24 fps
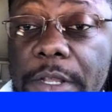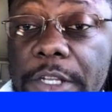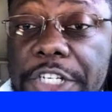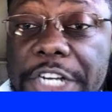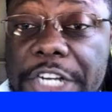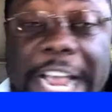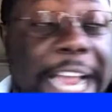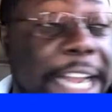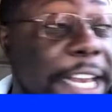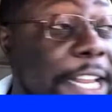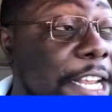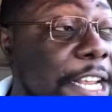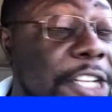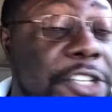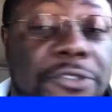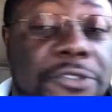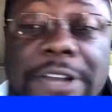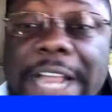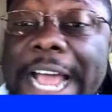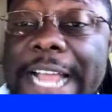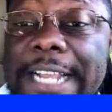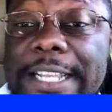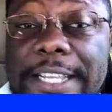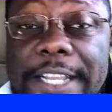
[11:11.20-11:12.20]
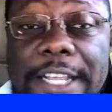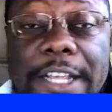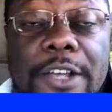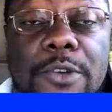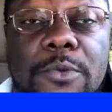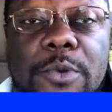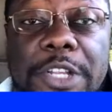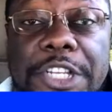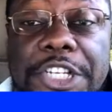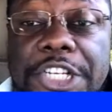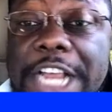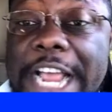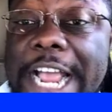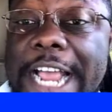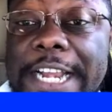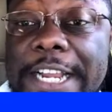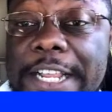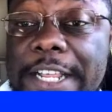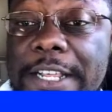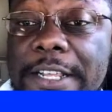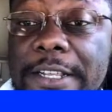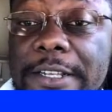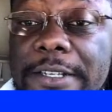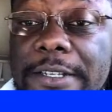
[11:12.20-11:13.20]
Chinese do not deal with
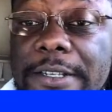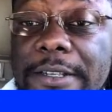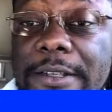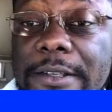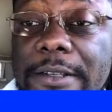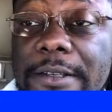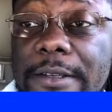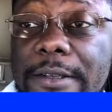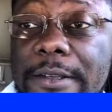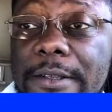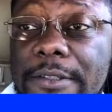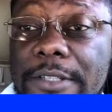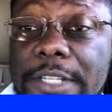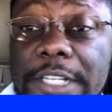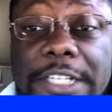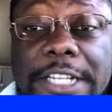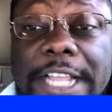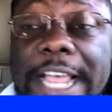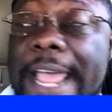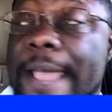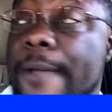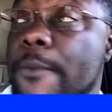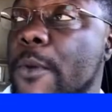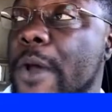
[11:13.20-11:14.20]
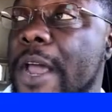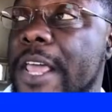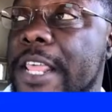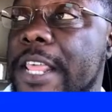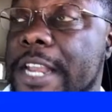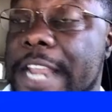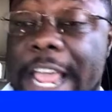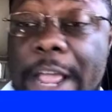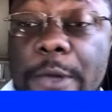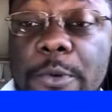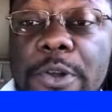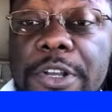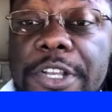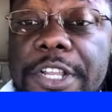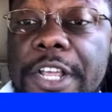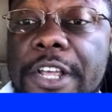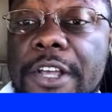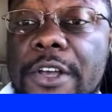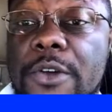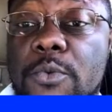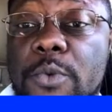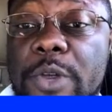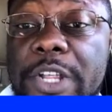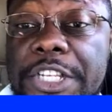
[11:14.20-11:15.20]
Chinese the same way that they would
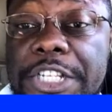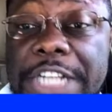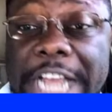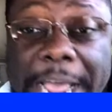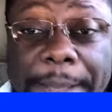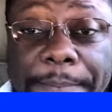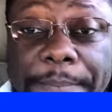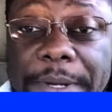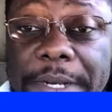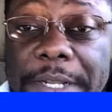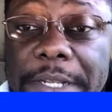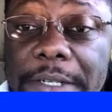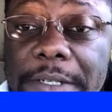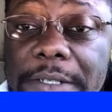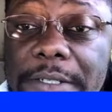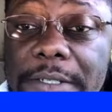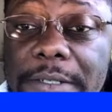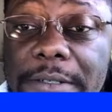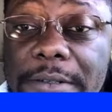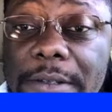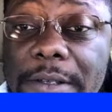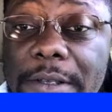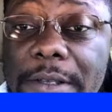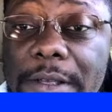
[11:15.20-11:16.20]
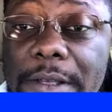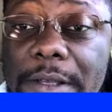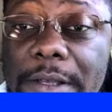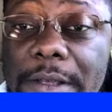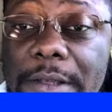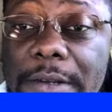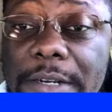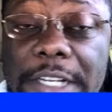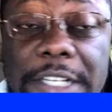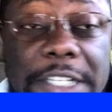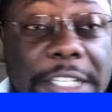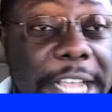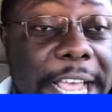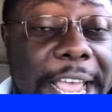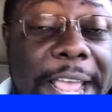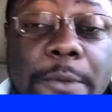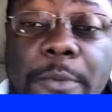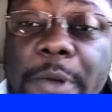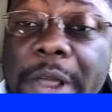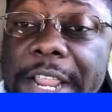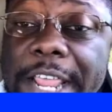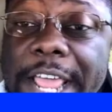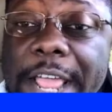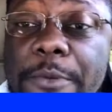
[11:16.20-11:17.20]
deal with Japanese, the
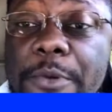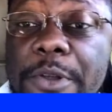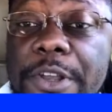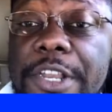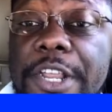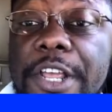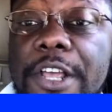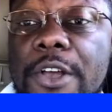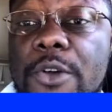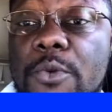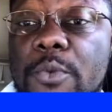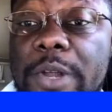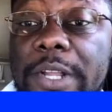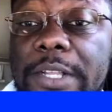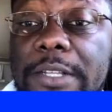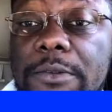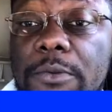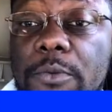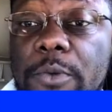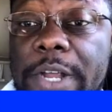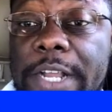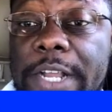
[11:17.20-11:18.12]
same way they would deal with